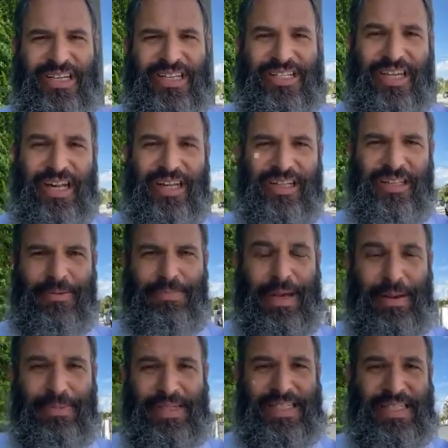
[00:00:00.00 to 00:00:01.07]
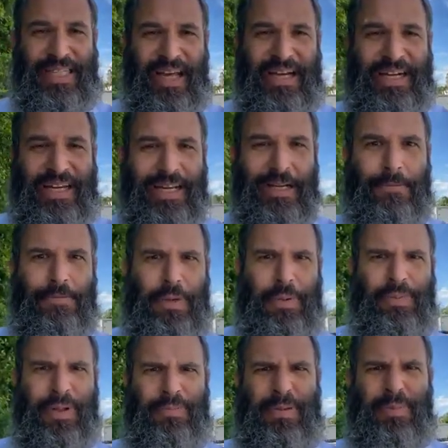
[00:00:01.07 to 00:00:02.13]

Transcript: Suddenly the pebbles started hitting people and